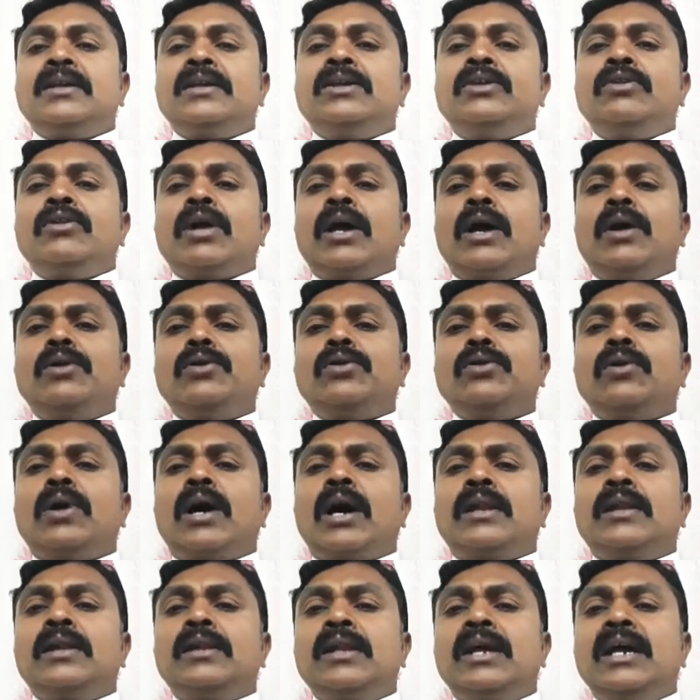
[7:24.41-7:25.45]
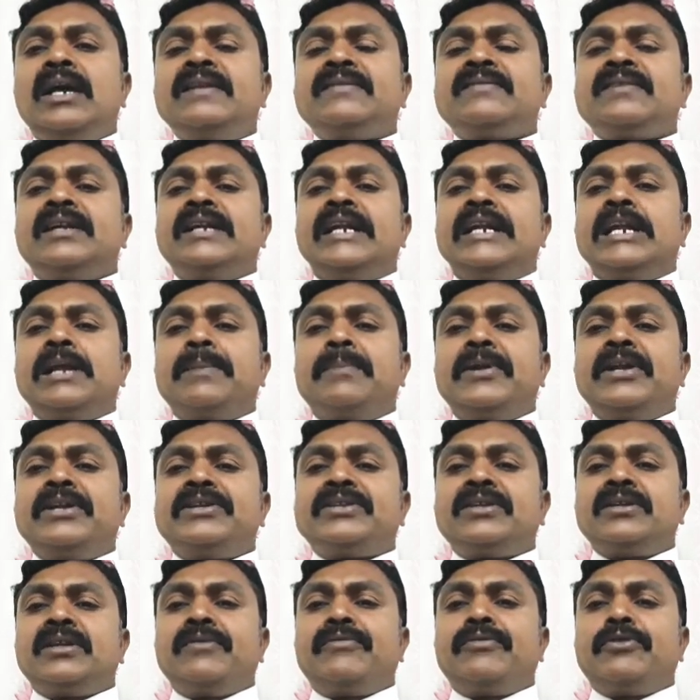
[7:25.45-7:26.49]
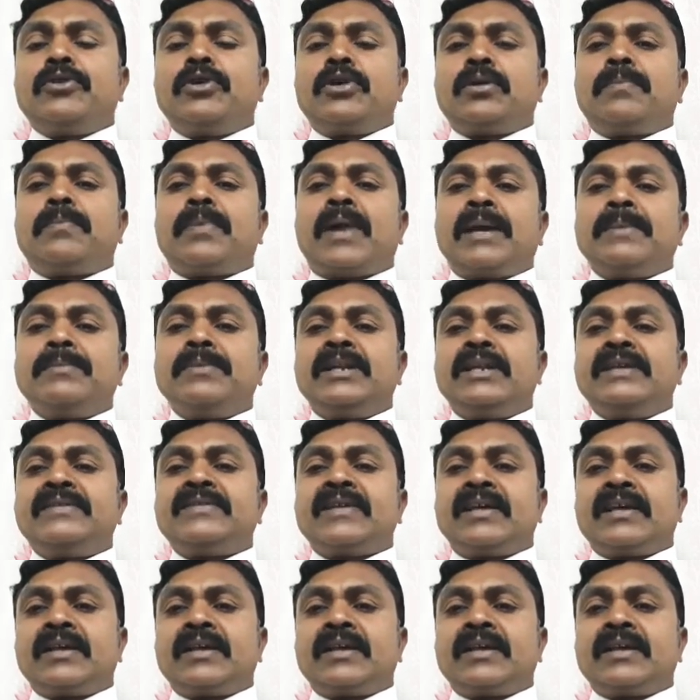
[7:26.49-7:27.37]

you have to analyze an interpretation of your primary